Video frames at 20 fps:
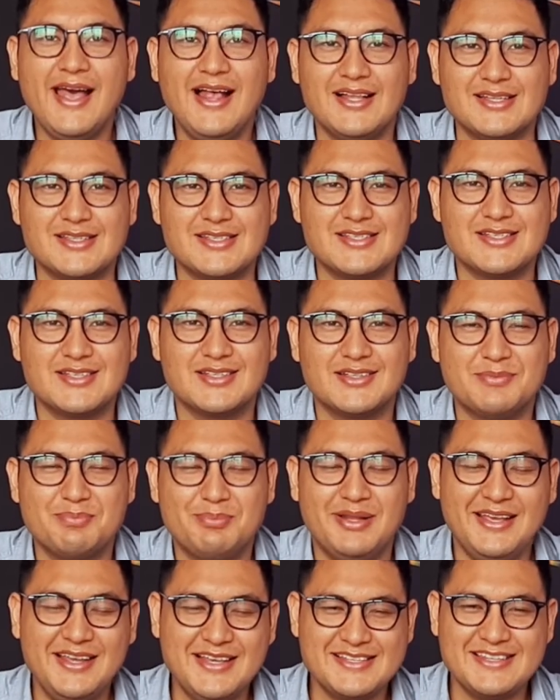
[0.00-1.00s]
else?
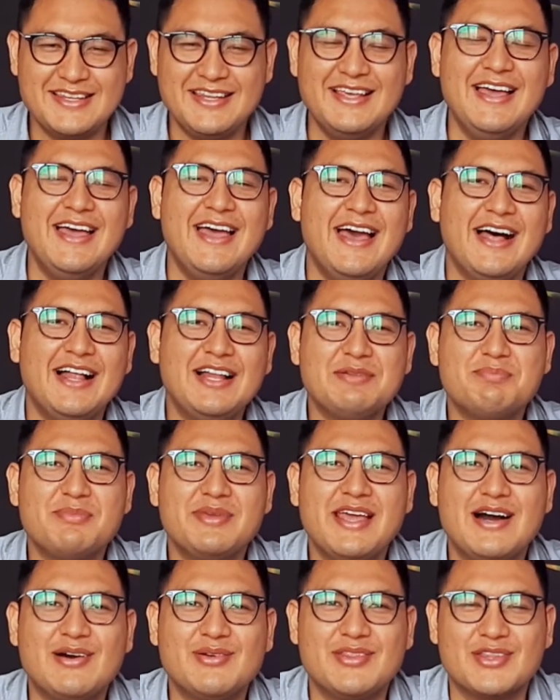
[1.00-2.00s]
Please help
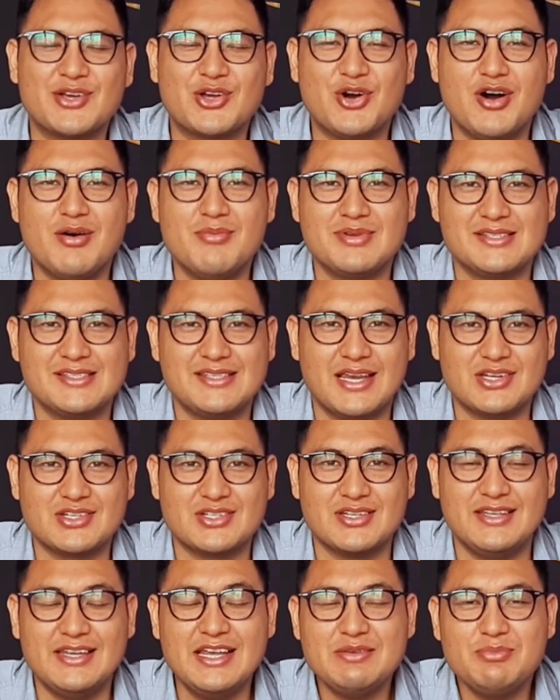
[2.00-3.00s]
me out in the comment
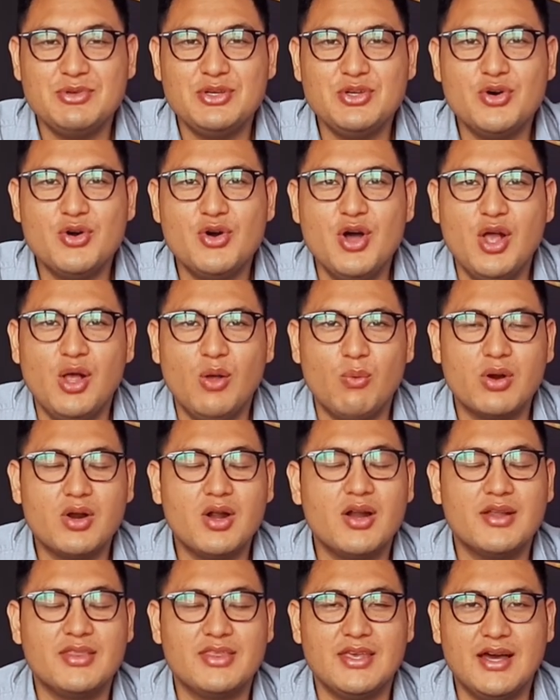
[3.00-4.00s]
section. Let me know what
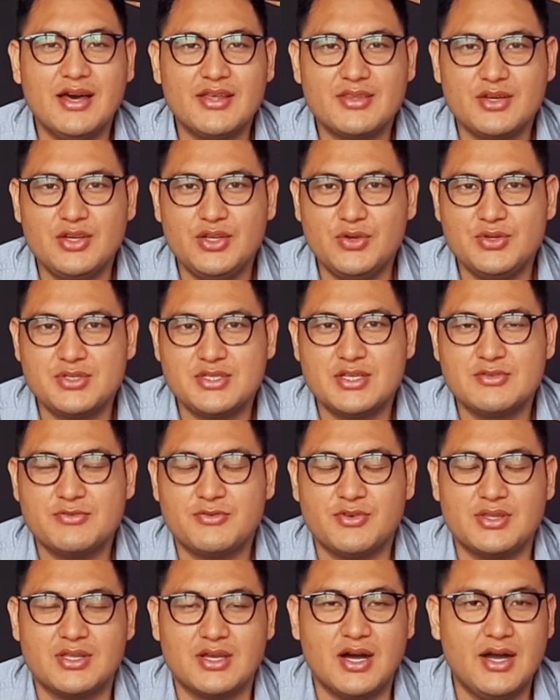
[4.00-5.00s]
are the other uses
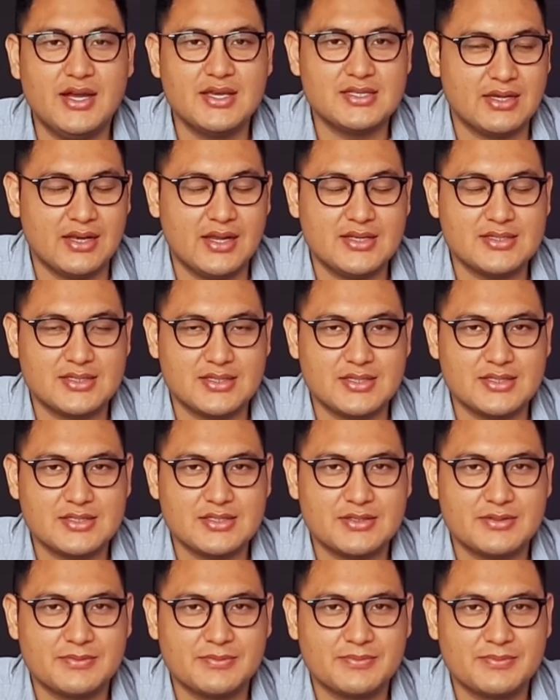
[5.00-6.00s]
for the
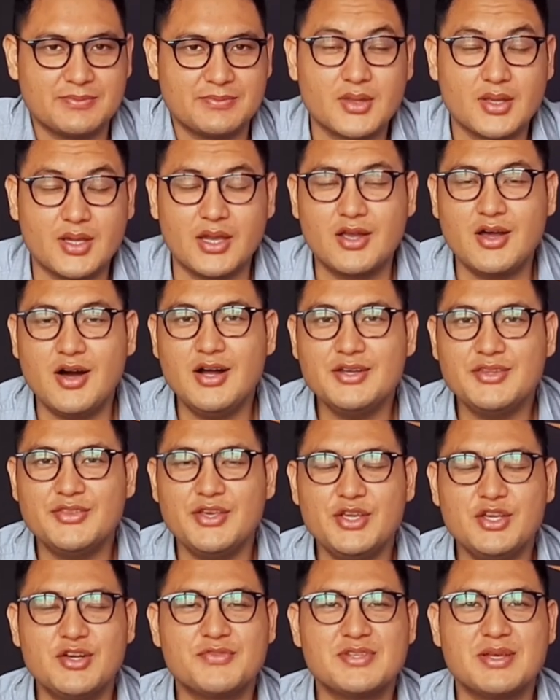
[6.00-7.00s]
eyeglasses. I can't
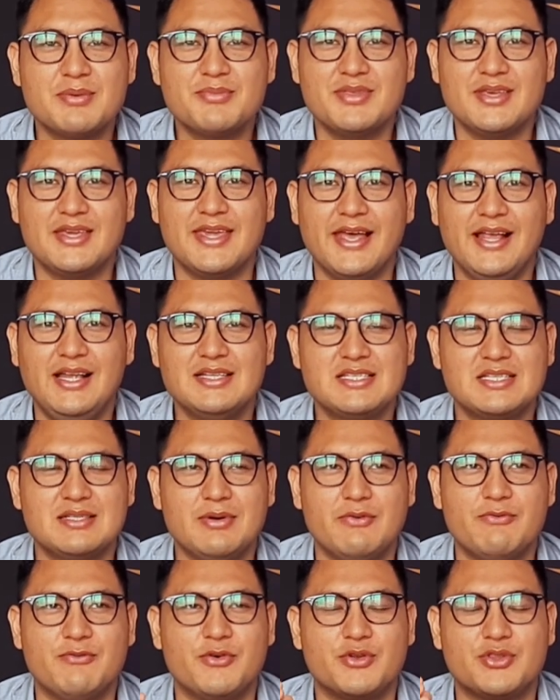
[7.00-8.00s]
think of something else
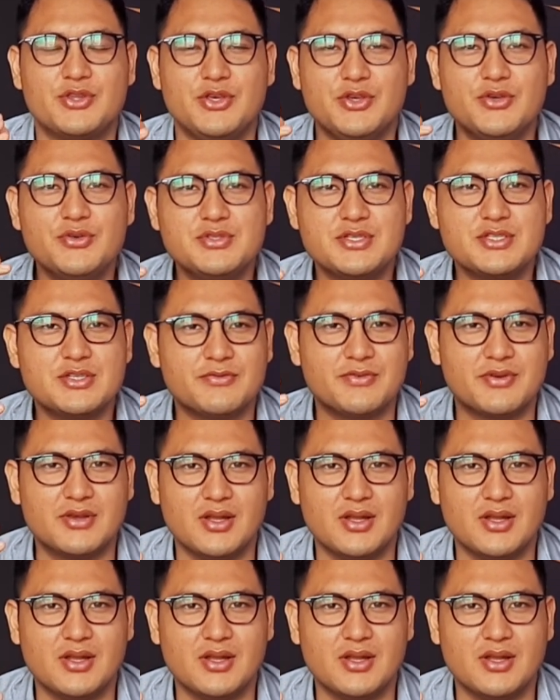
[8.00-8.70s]
for the uses of